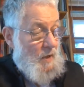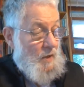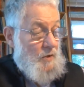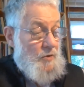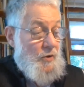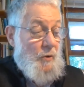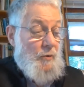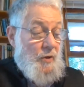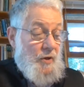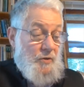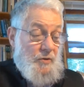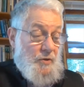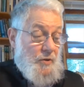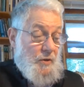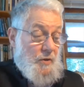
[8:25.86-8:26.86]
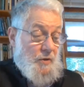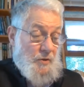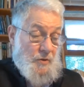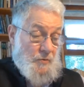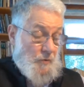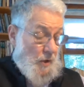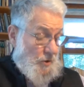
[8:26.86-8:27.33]
So this
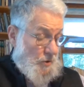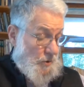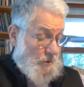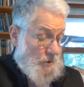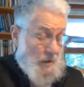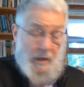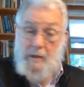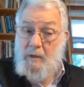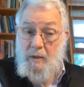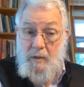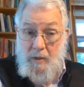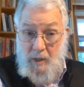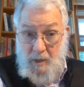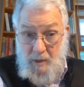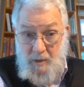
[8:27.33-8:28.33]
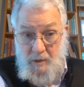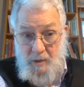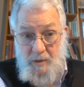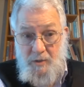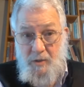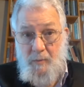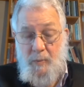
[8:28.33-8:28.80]
structure that
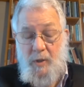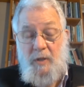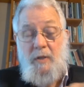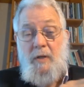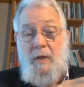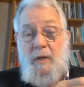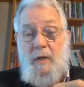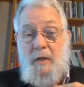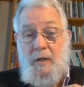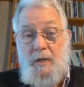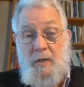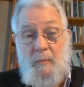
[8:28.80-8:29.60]
is depicted in the